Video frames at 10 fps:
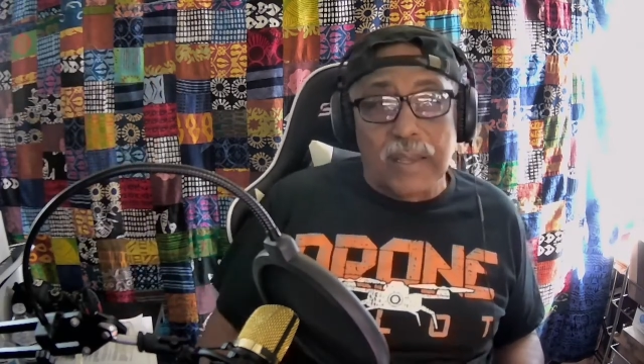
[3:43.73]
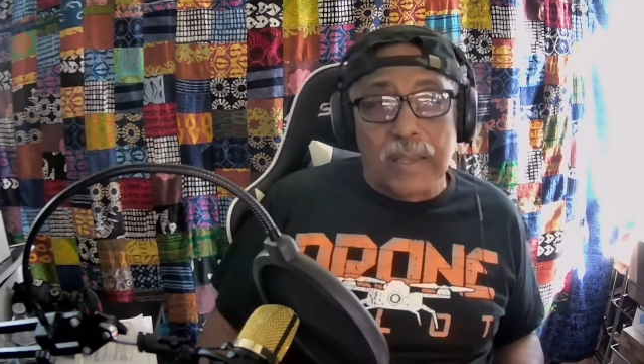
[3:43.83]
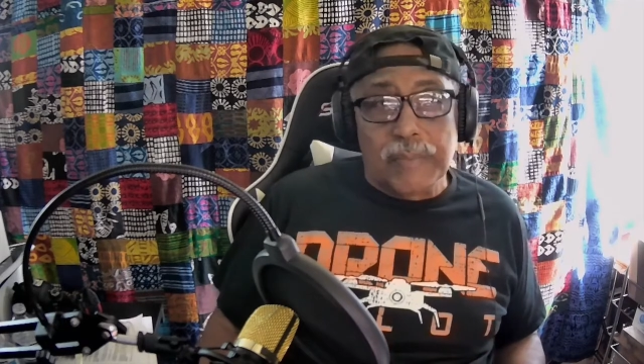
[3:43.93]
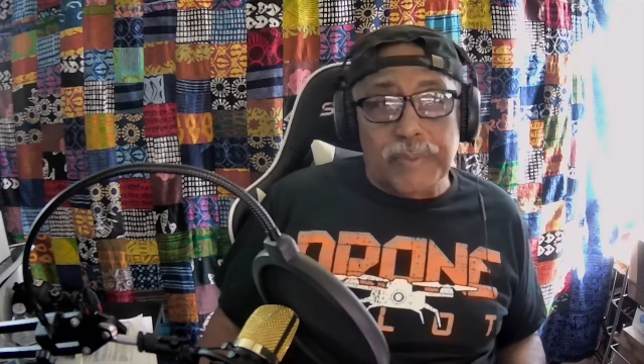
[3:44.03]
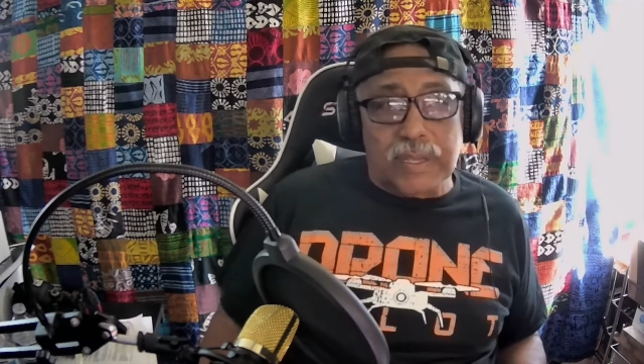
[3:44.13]

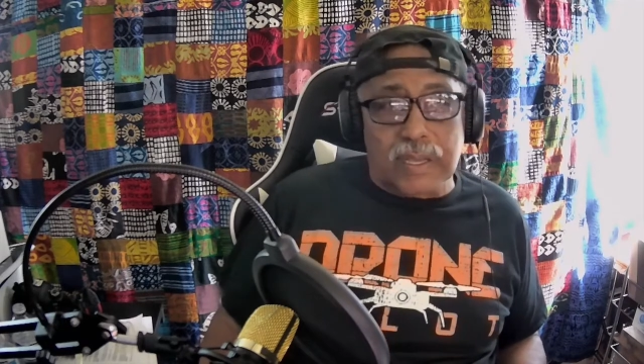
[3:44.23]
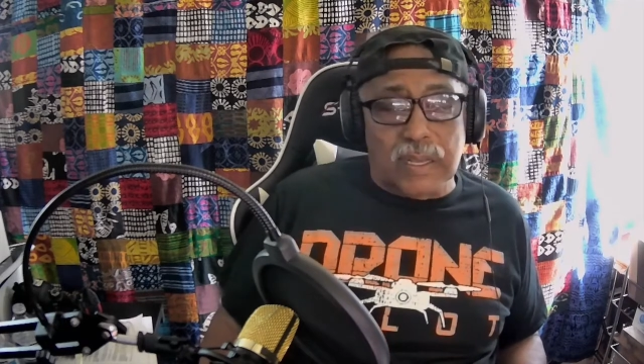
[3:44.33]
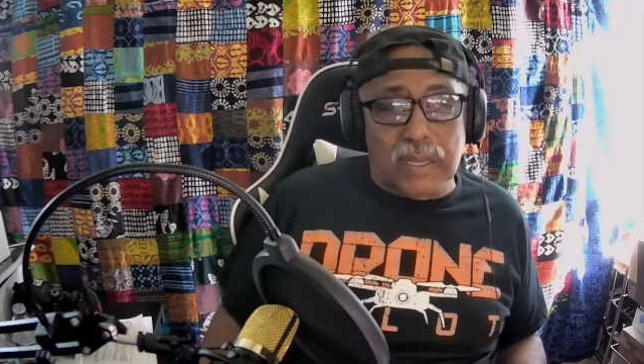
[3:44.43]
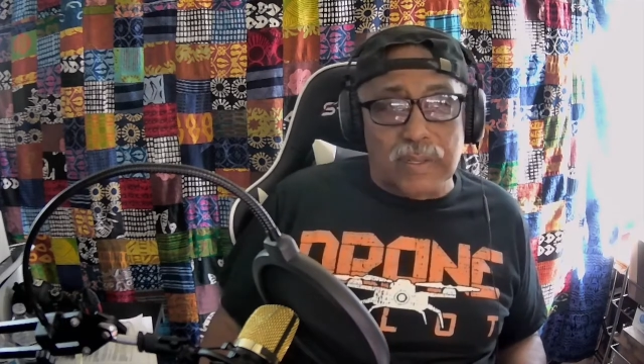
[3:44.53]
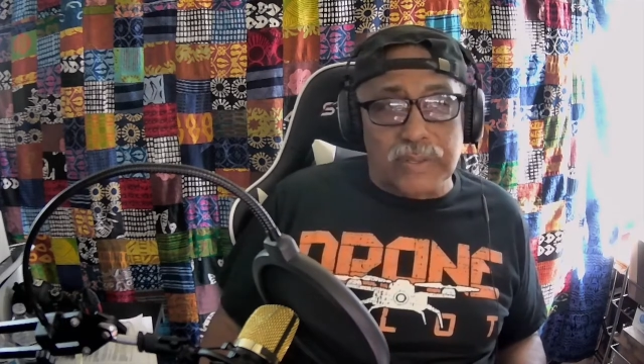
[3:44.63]

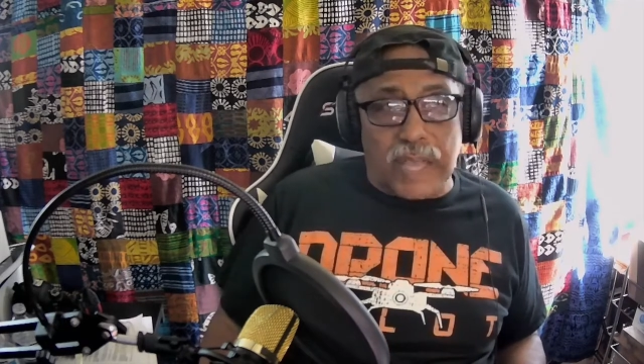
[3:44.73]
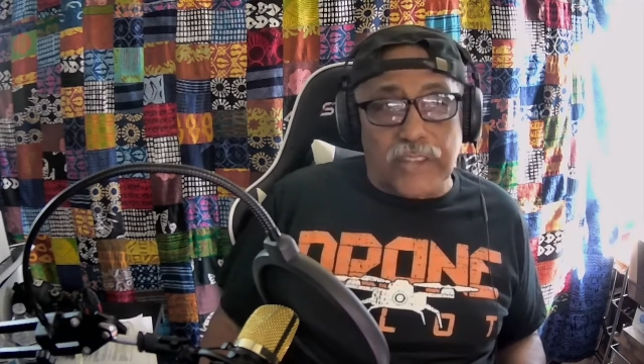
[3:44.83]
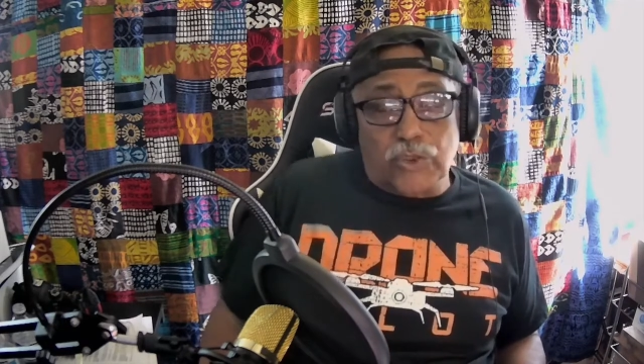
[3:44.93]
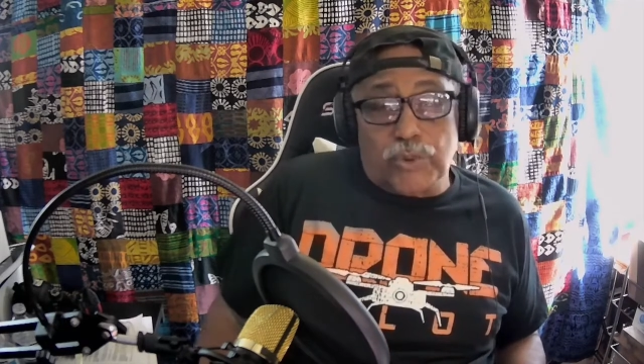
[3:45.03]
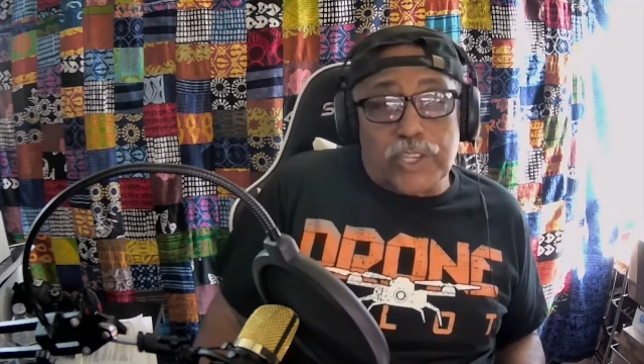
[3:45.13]
because I
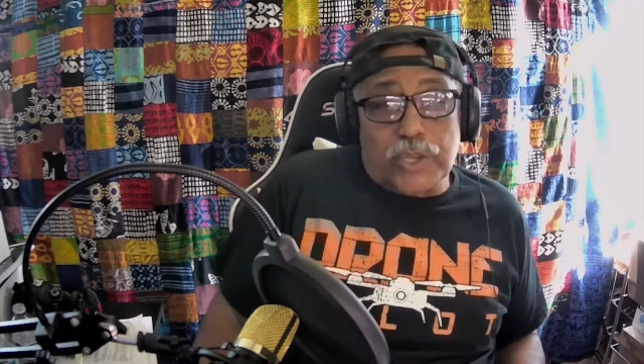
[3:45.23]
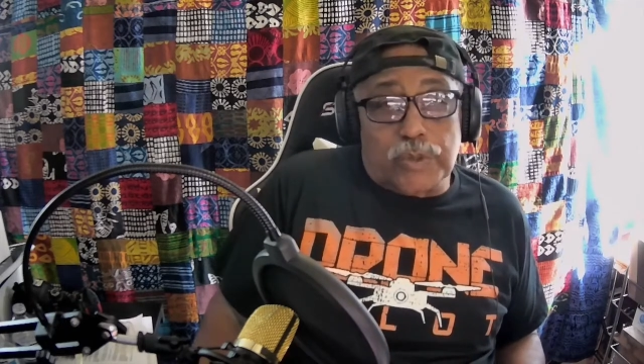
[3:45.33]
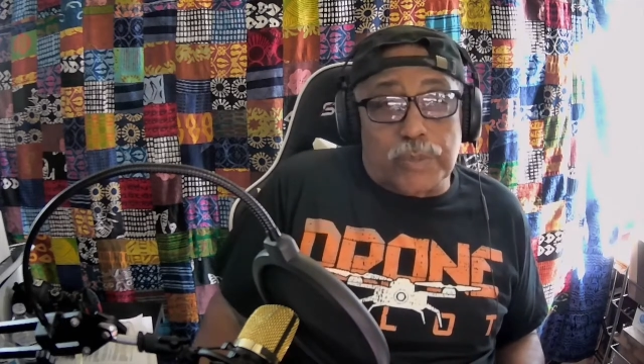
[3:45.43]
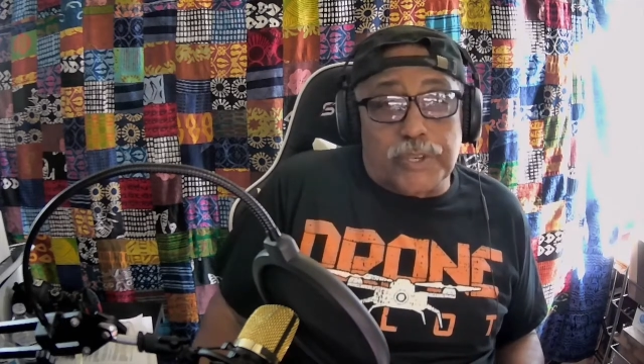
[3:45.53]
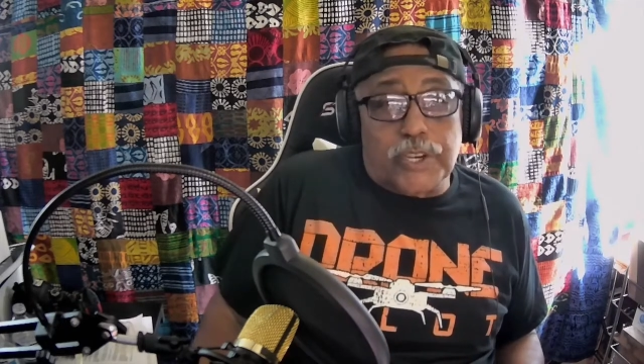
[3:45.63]
just want to see what the
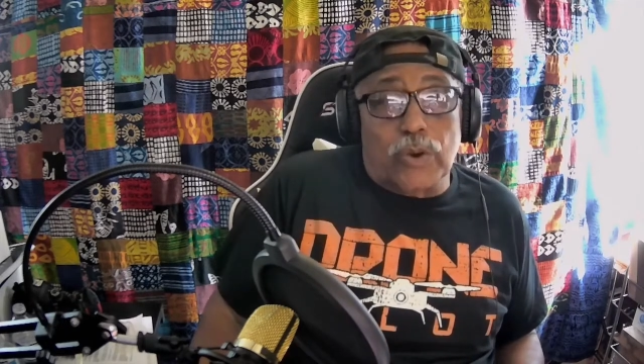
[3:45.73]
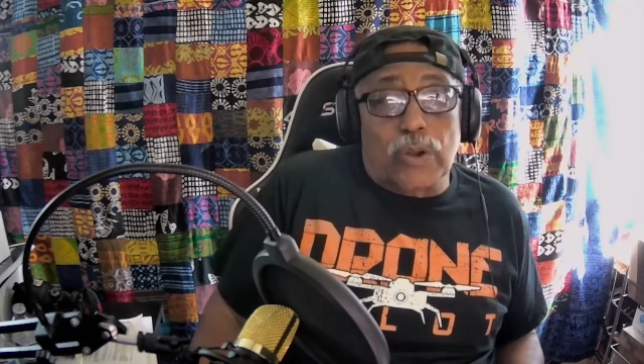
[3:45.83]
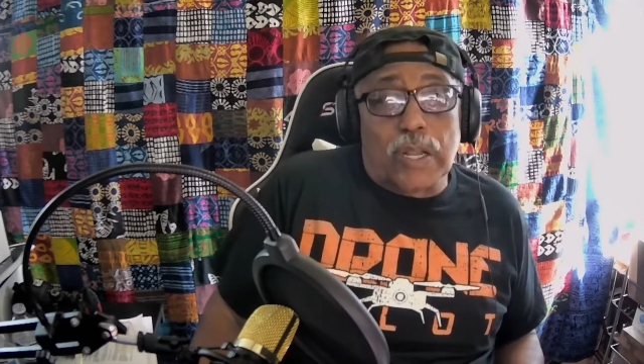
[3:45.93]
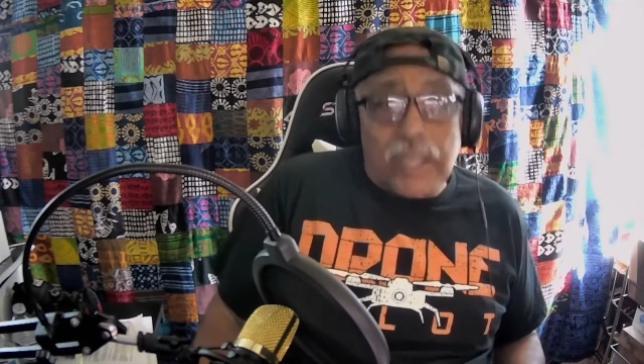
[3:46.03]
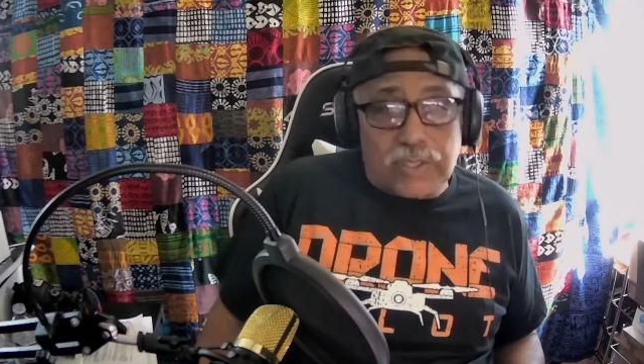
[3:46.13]
material
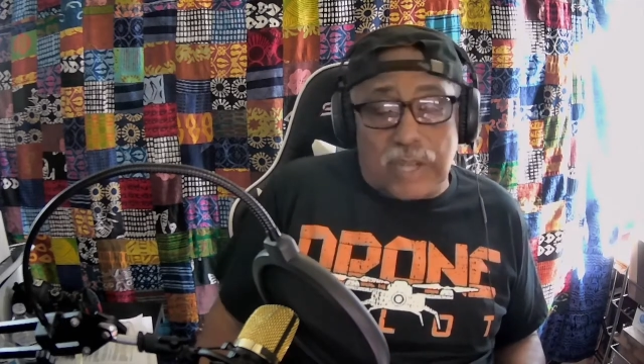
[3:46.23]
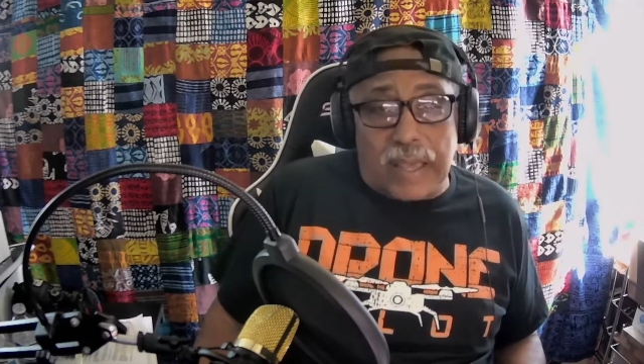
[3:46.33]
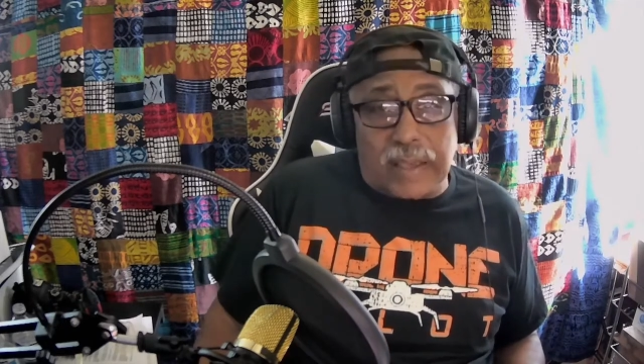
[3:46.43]
looks like,